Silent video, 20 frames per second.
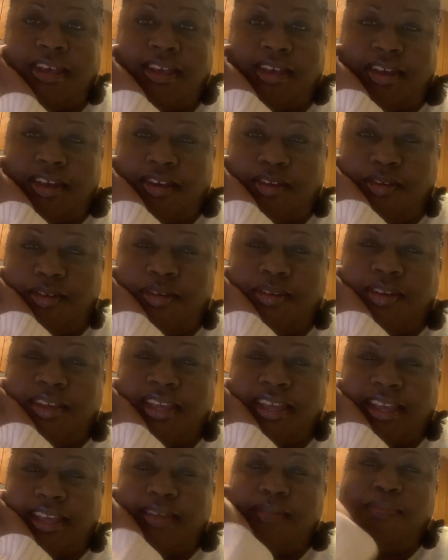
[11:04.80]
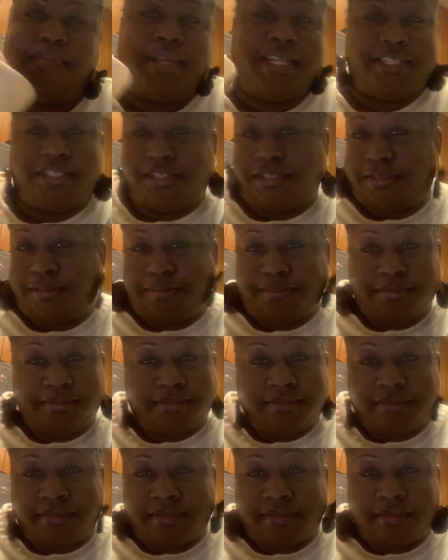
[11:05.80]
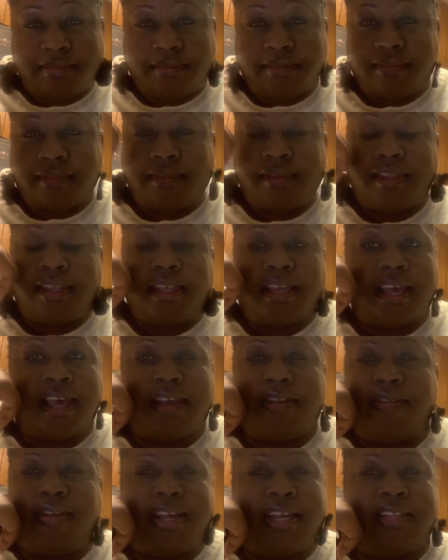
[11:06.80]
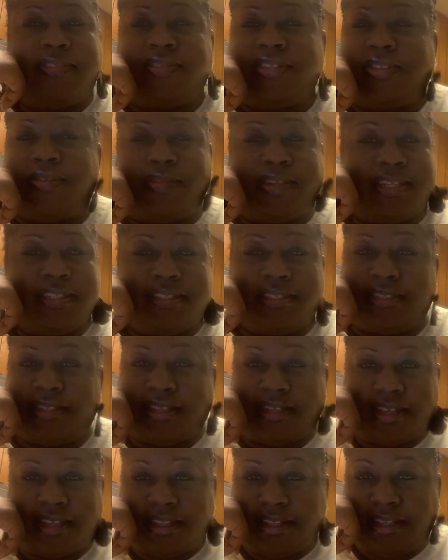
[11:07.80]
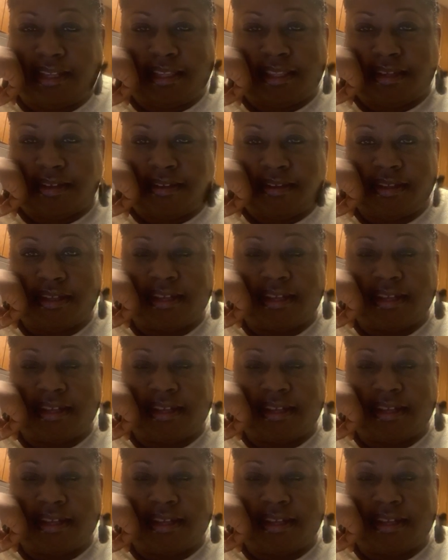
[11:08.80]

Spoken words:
Oh, okay. Me too. I don't ask for donations or nothing either.